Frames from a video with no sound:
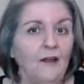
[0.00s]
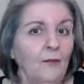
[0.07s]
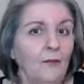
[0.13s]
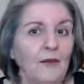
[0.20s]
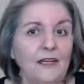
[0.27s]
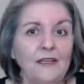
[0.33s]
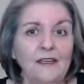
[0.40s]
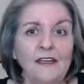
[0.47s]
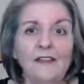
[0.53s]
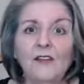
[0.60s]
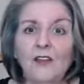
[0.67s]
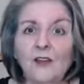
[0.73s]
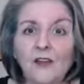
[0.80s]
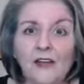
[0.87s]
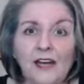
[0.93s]
be it in the
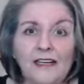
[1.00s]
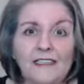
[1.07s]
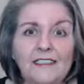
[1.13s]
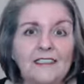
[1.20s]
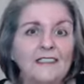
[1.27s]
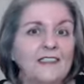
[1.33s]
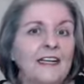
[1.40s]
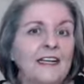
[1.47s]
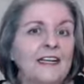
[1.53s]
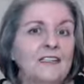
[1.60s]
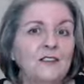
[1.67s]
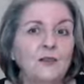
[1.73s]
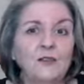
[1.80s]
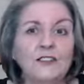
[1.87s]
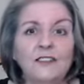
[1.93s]
United
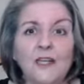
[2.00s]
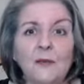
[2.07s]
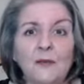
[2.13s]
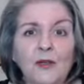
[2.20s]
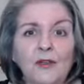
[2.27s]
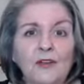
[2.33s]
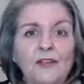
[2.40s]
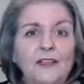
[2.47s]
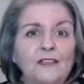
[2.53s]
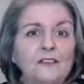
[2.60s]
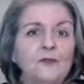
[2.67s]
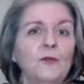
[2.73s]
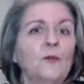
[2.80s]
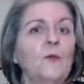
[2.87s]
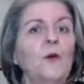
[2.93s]
States or some other
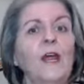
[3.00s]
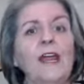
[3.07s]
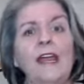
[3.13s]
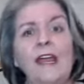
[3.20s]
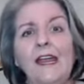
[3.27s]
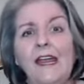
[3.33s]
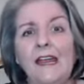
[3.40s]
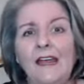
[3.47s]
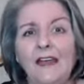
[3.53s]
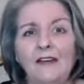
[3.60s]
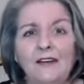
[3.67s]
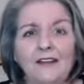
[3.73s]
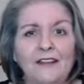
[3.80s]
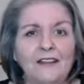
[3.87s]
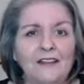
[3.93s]
country, way
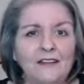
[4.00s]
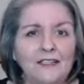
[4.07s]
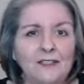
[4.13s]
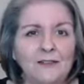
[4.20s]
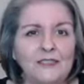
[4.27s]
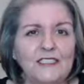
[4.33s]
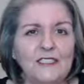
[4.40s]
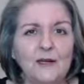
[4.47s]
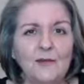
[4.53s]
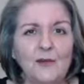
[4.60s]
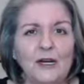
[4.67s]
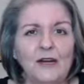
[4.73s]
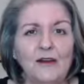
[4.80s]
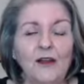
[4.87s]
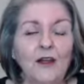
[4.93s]
out in the country
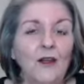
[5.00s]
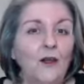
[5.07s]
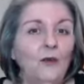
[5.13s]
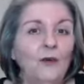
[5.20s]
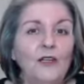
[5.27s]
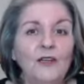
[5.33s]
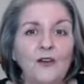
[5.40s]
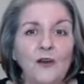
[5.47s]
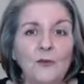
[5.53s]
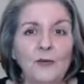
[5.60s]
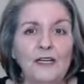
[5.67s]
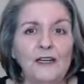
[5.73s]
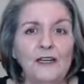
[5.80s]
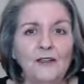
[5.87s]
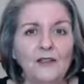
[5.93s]
somewhere with
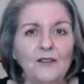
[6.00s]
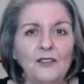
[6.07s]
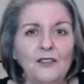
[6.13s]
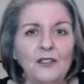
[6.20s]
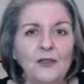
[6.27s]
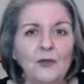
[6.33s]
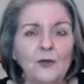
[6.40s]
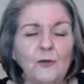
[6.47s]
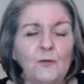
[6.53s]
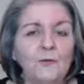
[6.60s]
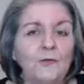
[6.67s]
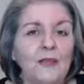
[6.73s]
nobody close to you,